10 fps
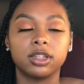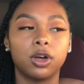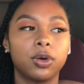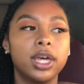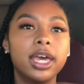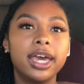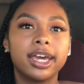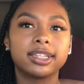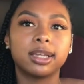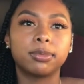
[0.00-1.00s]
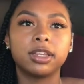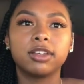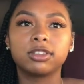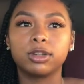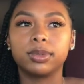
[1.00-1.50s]
so accepting
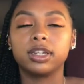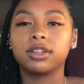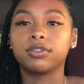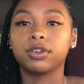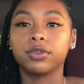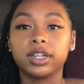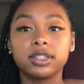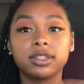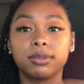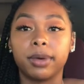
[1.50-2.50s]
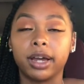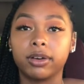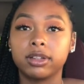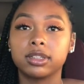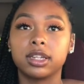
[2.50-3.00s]
of so many different races and
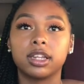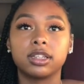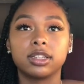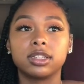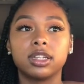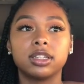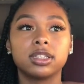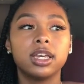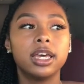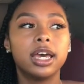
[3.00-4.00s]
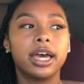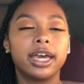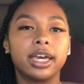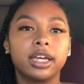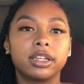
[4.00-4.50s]
backgrounds and ethnicities,
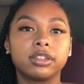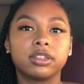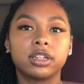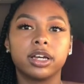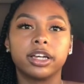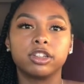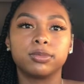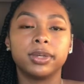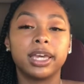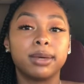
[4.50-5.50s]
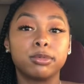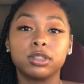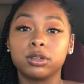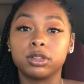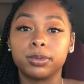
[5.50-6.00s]
and just being able
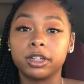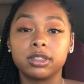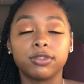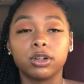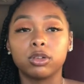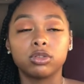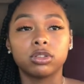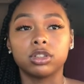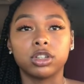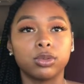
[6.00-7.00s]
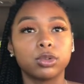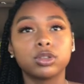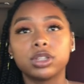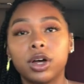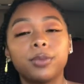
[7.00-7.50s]
to experience different cultures in general.
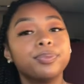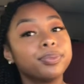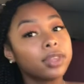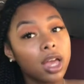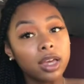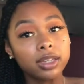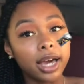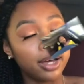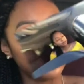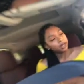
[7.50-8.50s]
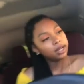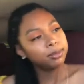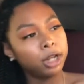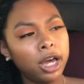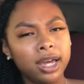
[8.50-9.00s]
So yeah,
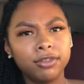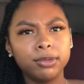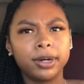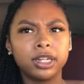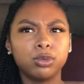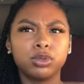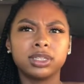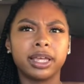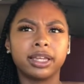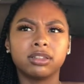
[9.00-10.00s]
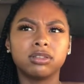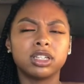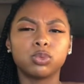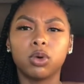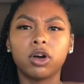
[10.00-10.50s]
not everybody was like
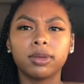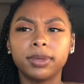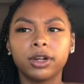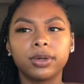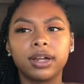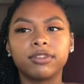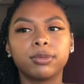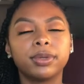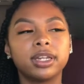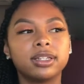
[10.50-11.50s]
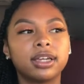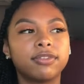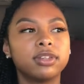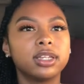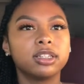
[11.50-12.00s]
just welcoming or whatever, but it
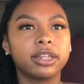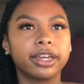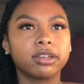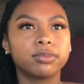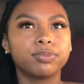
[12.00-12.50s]
definitely like